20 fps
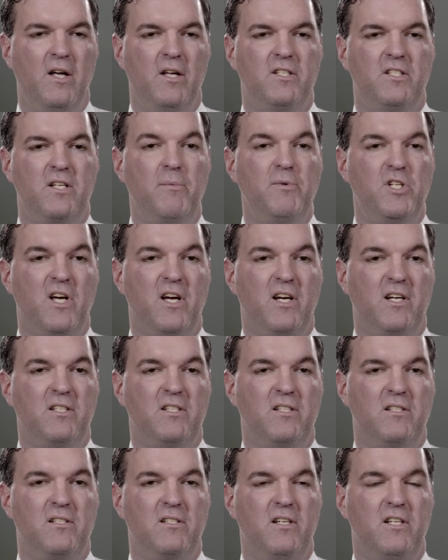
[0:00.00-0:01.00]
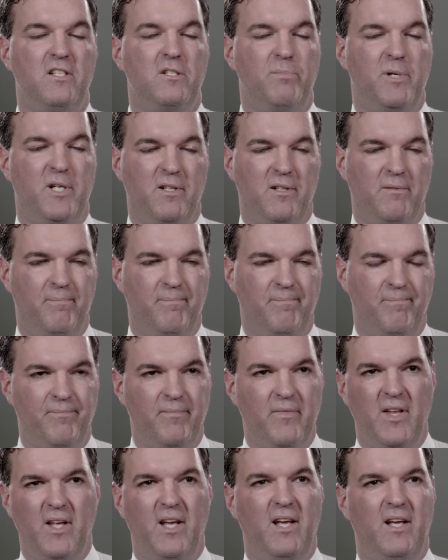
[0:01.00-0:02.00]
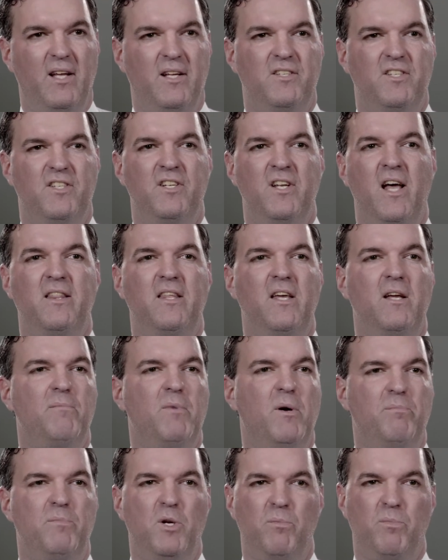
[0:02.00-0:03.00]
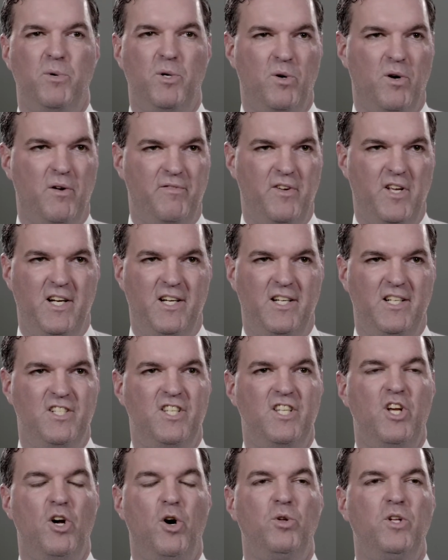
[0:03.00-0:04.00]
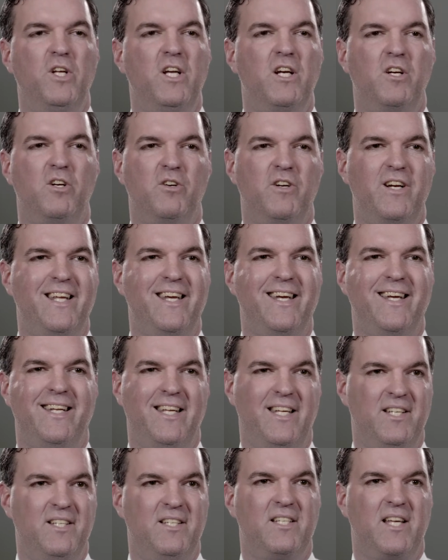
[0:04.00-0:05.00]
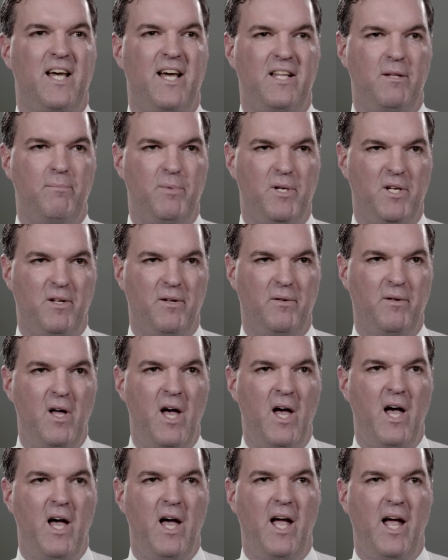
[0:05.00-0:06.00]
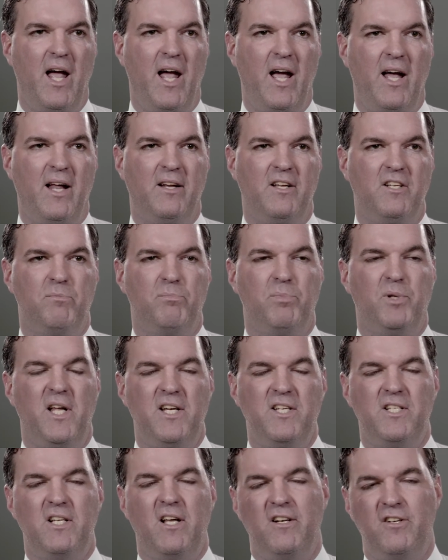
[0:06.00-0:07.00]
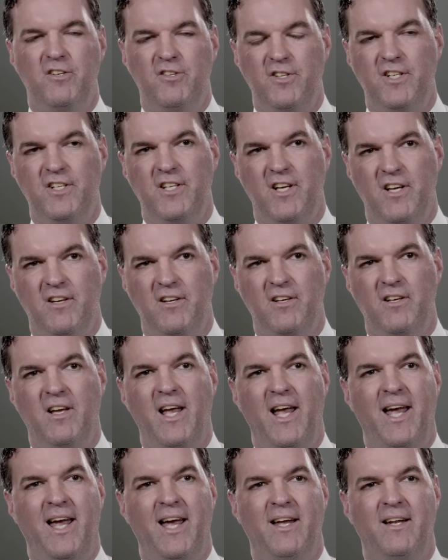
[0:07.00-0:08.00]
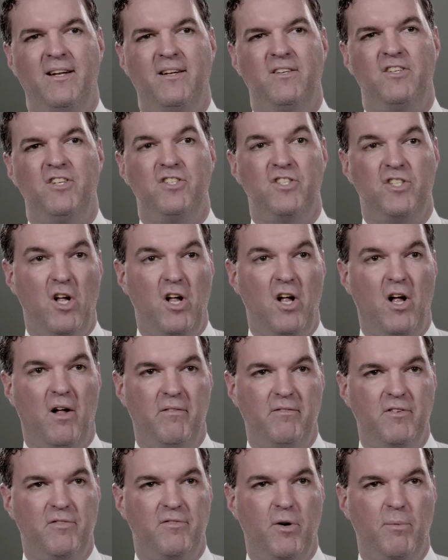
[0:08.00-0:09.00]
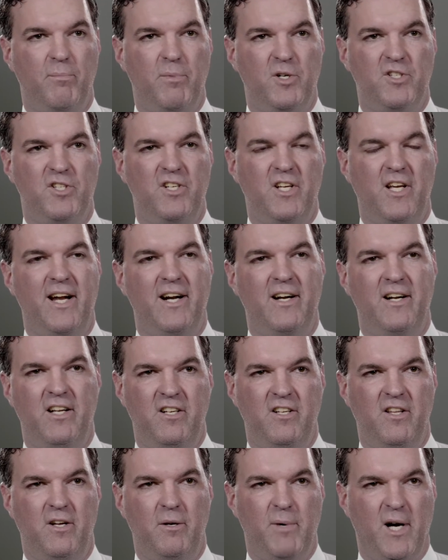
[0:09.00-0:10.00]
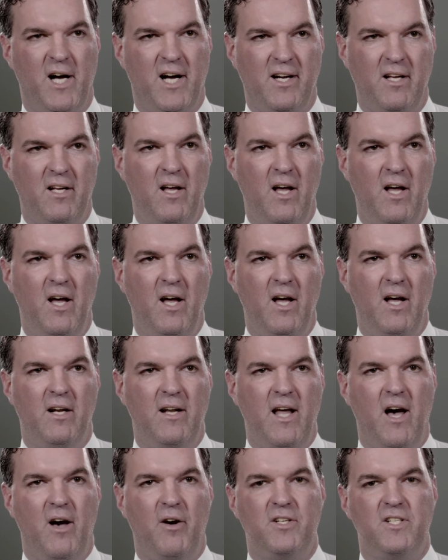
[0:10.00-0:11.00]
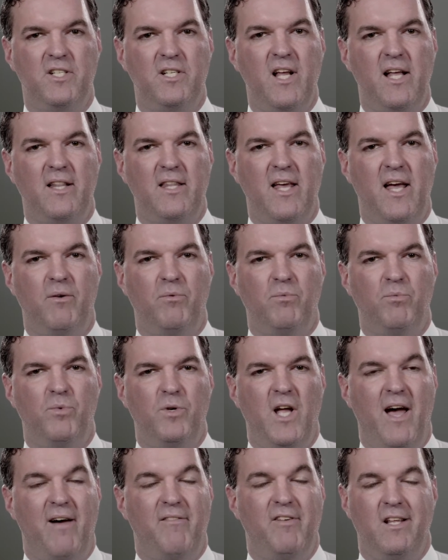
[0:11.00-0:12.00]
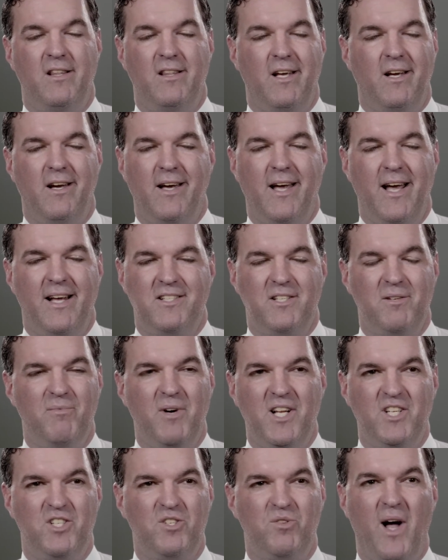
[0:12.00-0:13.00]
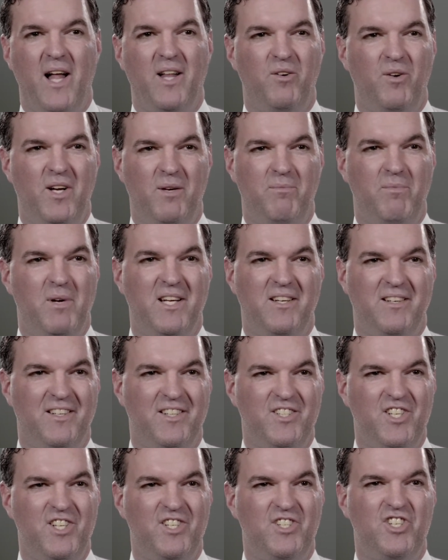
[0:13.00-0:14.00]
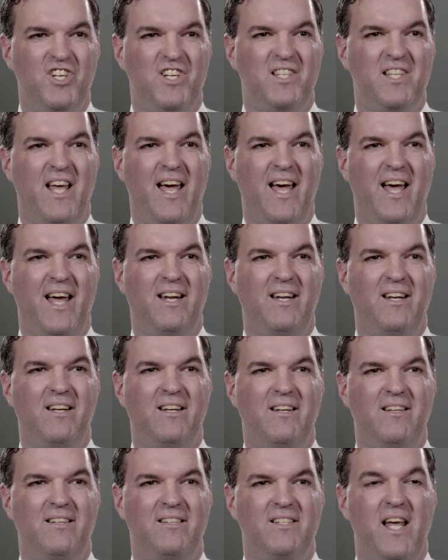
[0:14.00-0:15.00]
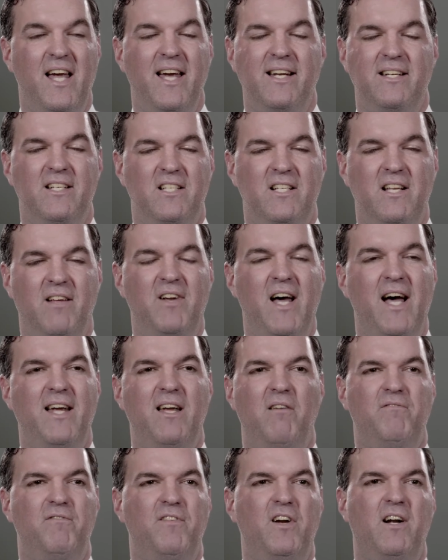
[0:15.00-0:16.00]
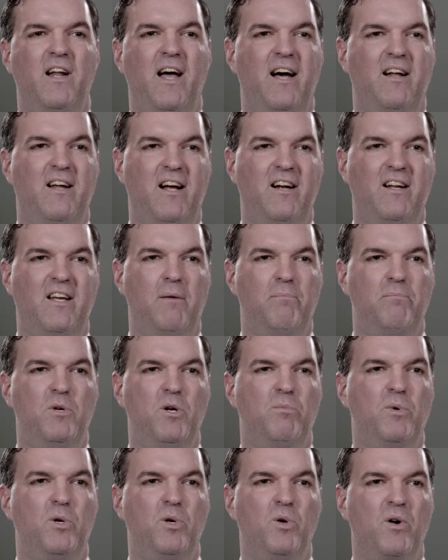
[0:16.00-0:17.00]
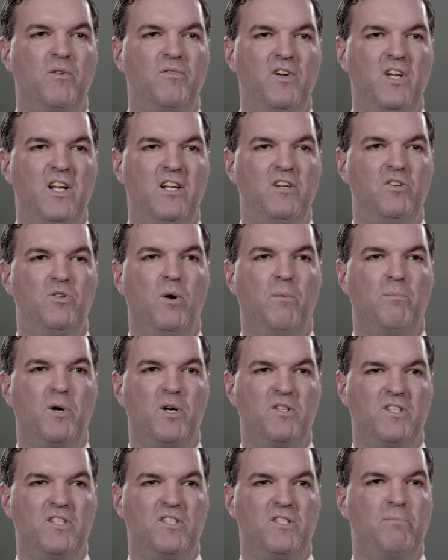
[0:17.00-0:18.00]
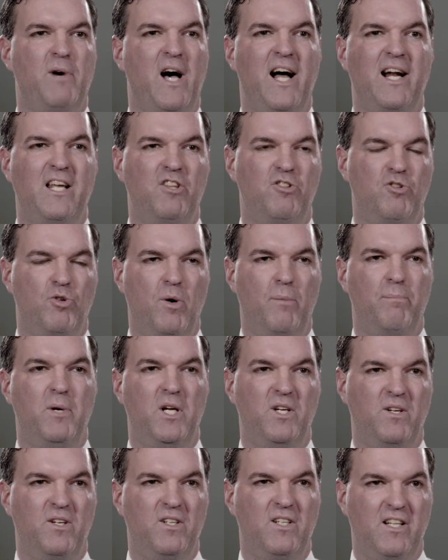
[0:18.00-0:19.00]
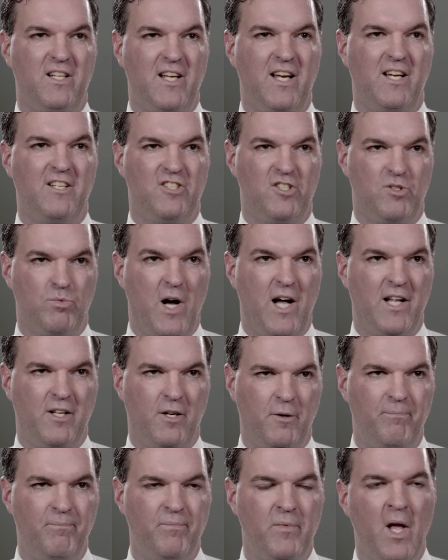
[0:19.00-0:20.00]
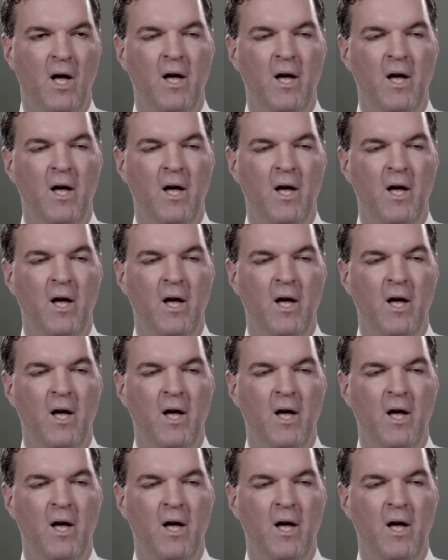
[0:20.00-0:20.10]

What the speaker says: Subutex is a pill. It's nothing but buprenorphine. It is the only ingredient inside the pill, and it's placed under the tongue and dissolved for a person to get it into their body. Now, it's not that we have anything against somebody swallowing pills, it's just that scientists have not yet figured out how to get buprenorphine into a person's body through a pill that they can swallow.